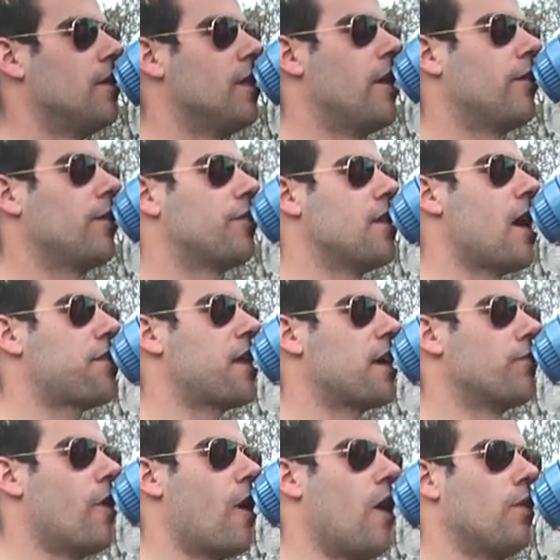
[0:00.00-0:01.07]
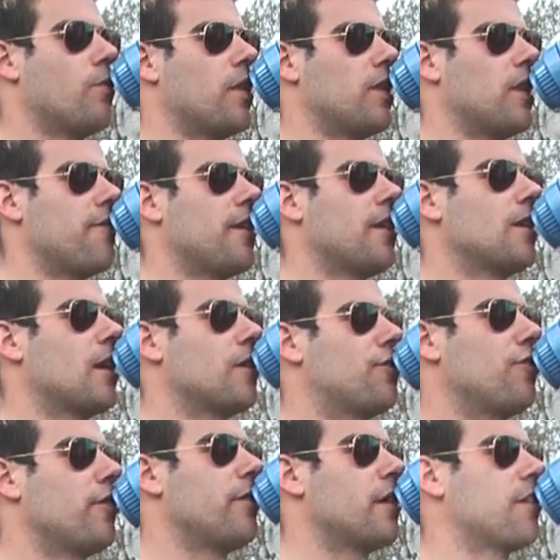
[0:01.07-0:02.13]
There is nothing wrong with living
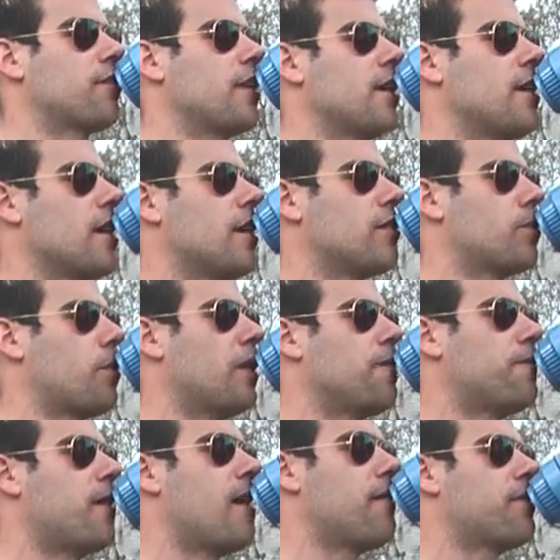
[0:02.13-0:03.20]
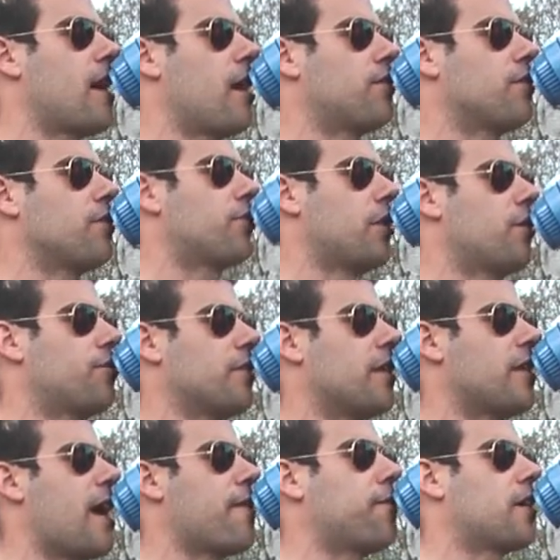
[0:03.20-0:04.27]
luxuriously as 25,000
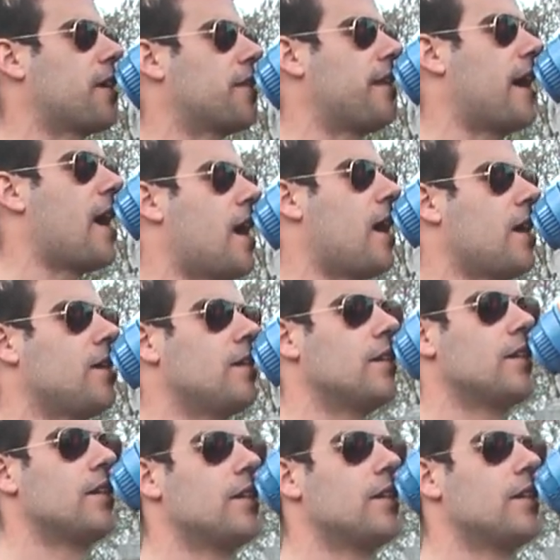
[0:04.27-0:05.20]
children in Africa die.